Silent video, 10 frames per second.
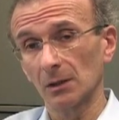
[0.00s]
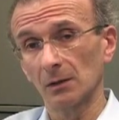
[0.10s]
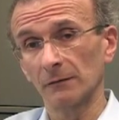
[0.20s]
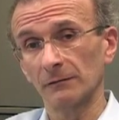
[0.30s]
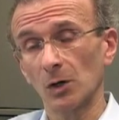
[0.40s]

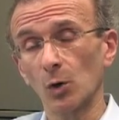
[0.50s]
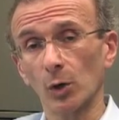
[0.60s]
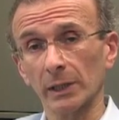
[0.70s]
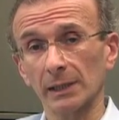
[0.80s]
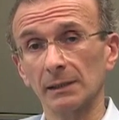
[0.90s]
of
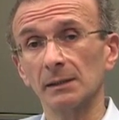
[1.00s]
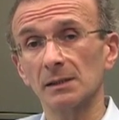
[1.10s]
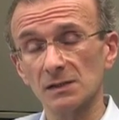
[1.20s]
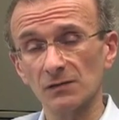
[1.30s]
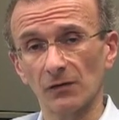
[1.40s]
organ
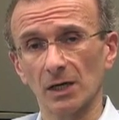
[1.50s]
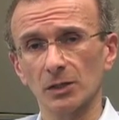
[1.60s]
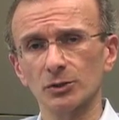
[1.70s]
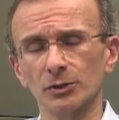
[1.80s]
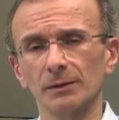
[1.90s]

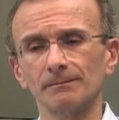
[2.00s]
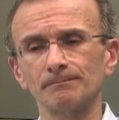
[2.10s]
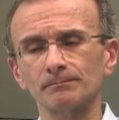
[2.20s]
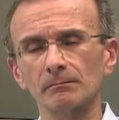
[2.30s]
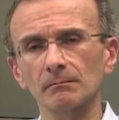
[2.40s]
dysfunction.
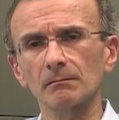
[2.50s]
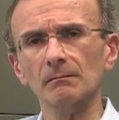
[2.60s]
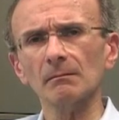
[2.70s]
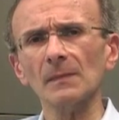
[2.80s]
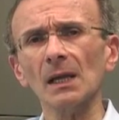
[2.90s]

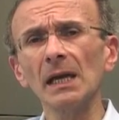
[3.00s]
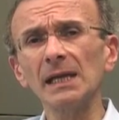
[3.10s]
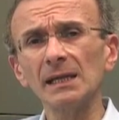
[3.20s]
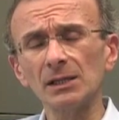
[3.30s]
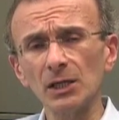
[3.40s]

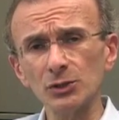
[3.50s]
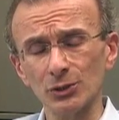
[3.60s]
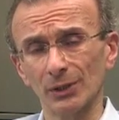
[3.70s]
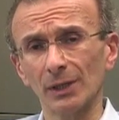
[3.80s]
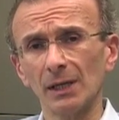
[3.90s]
In
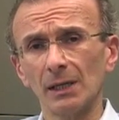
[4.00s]
addition,